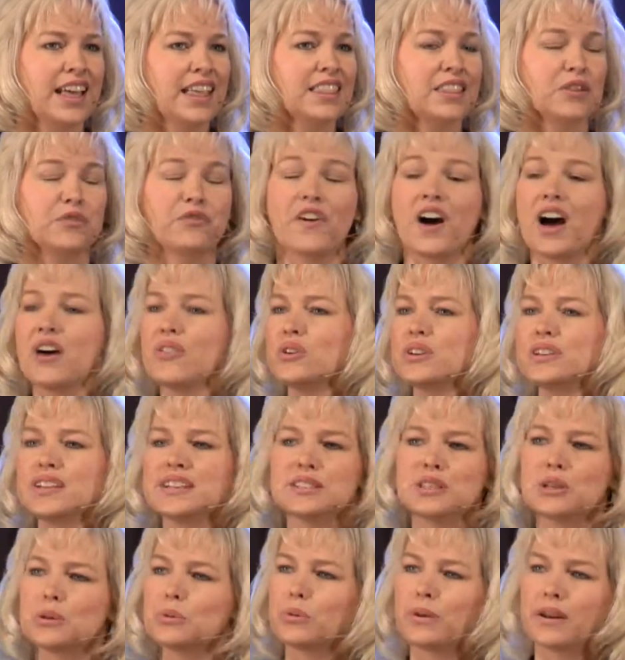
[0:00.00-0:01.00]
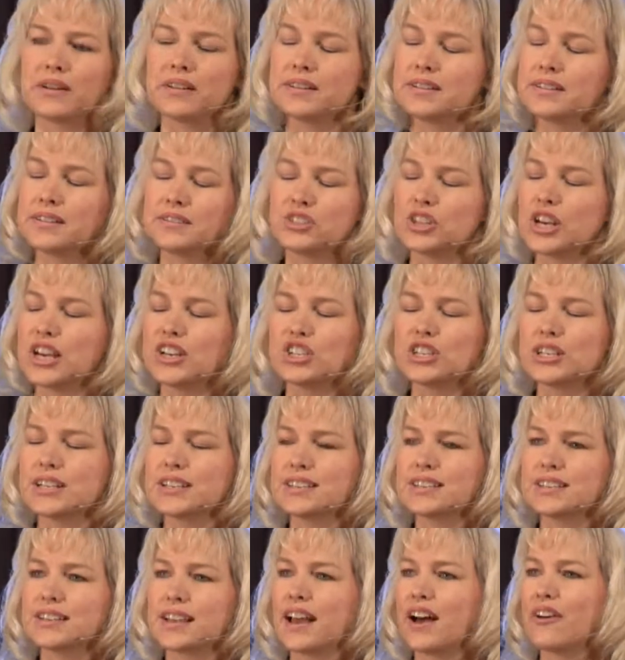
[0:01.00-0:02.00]
The Father doesn't judge
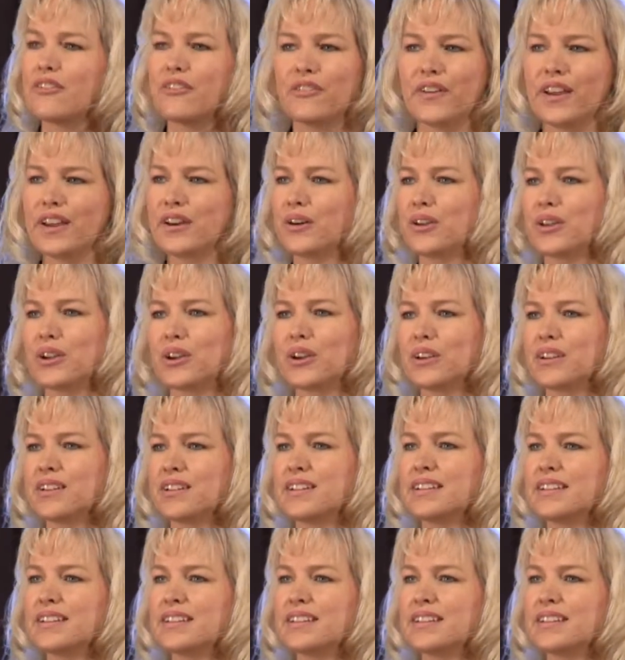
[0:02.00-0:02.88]
us a failure,